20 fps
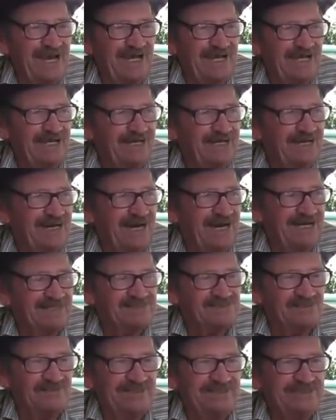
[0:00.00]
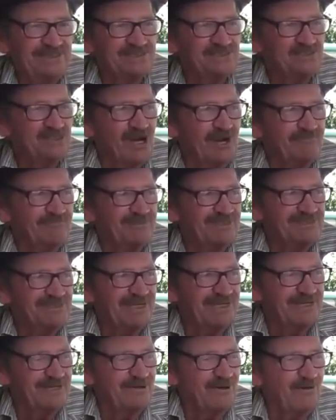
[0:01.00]
uh, yeah. ice, so he just chopped his
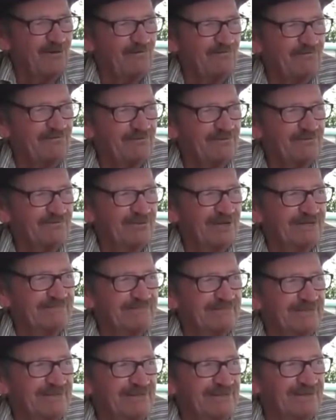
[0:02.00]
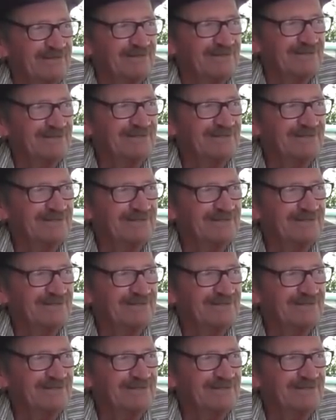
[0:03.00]
head off right there.